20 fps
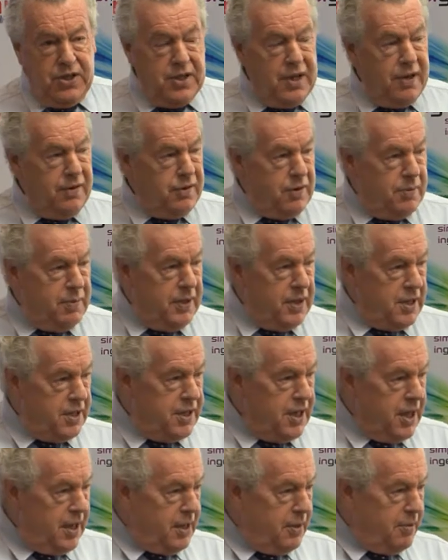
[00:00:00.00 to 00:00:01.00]
is after a period of
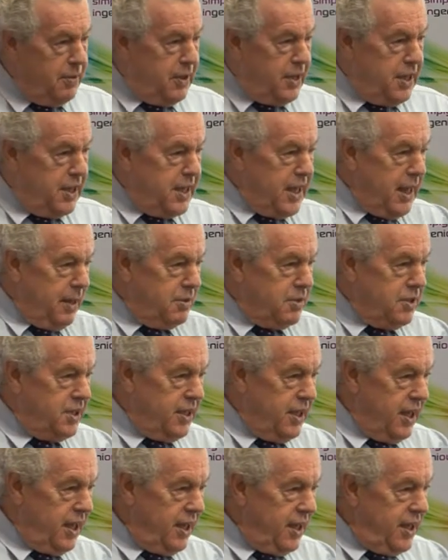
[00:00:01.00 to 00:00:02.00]
time, the body adapts to
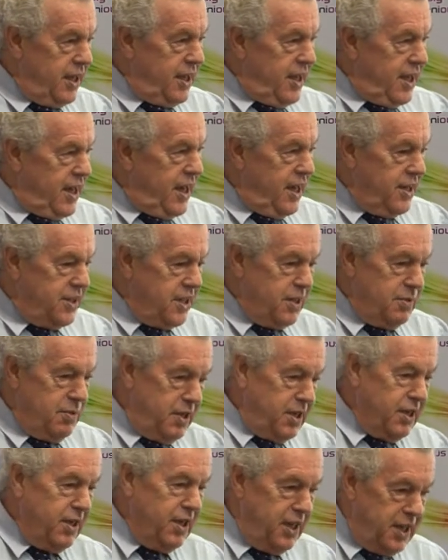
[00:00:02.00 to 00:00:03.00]
that and says, we
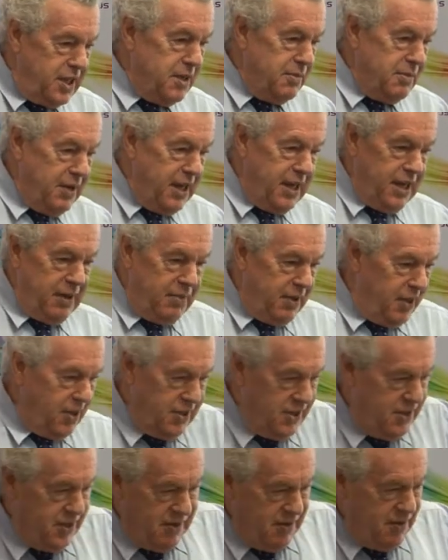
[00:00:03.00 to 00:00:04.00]
don't need to make it
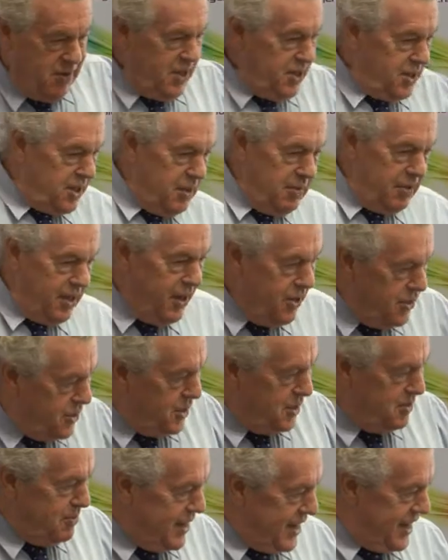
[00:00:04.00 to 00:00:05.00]
because somebody else
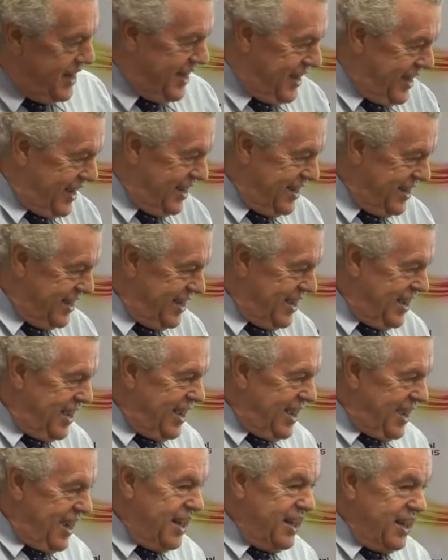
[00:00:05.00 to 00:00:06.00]
is making it.
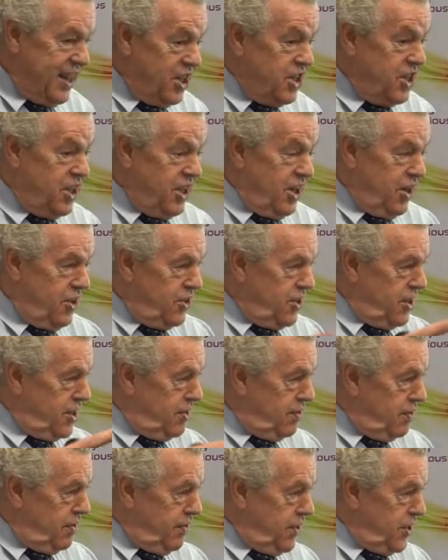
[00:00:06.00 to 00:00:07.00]
And it actually goes in
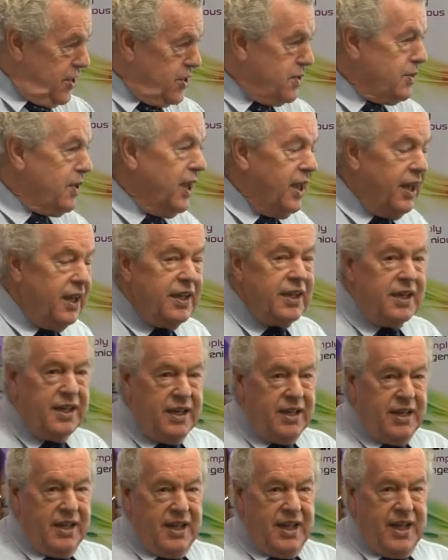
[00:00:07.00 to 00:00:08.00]
the reverse way.
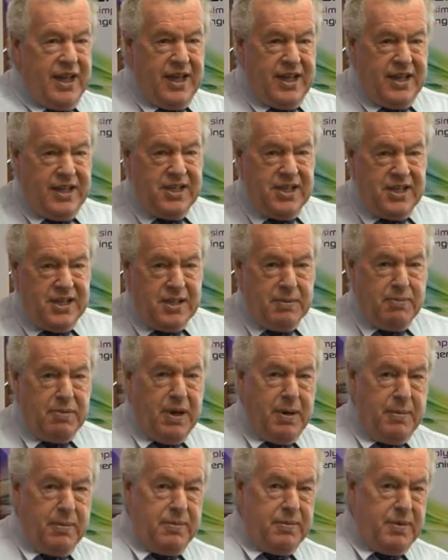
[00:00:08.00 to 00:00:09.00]
And this is the
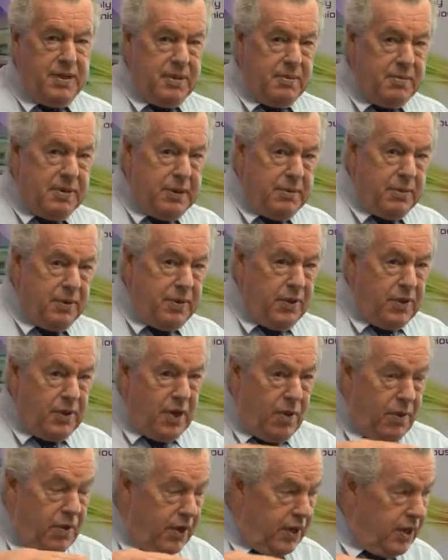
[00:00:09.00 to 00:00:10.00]
problem, that people who
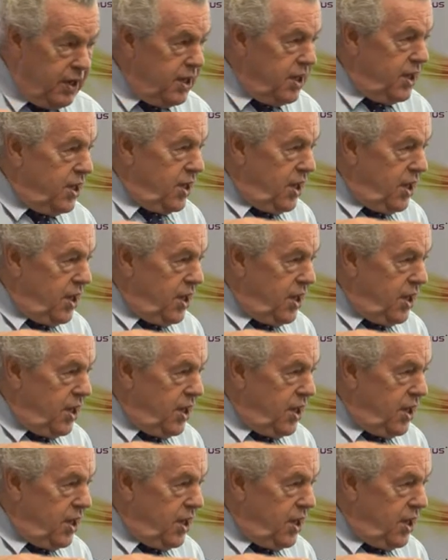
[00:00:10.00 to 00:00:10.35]
go on